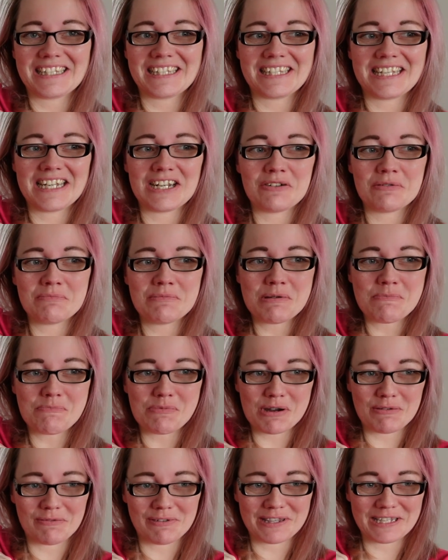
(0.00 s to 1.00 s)
Did I remember
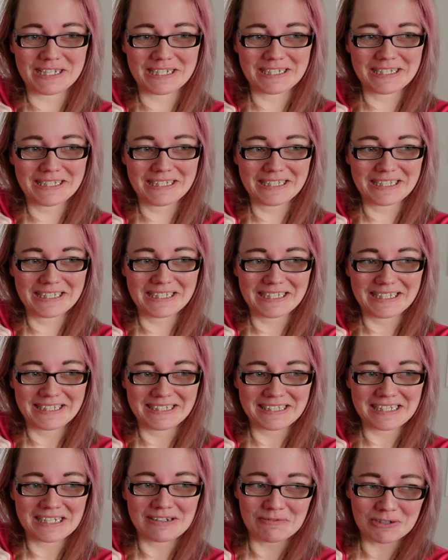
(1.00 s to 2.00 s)
everything?
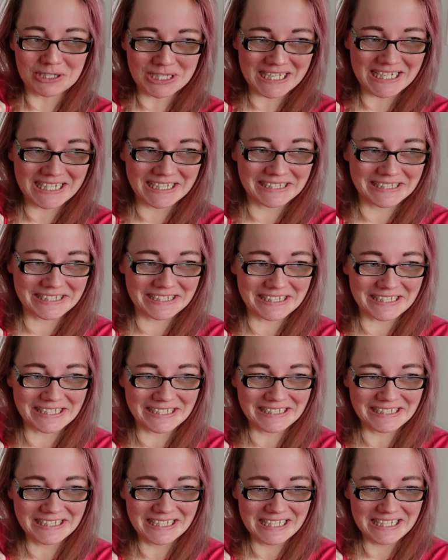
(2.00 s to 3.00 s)
Did I forget
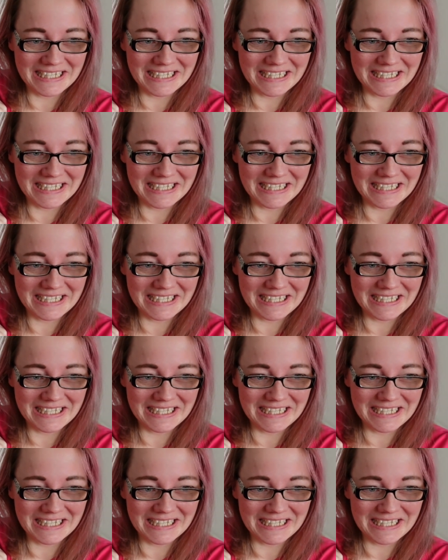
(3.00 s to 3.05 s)
anything?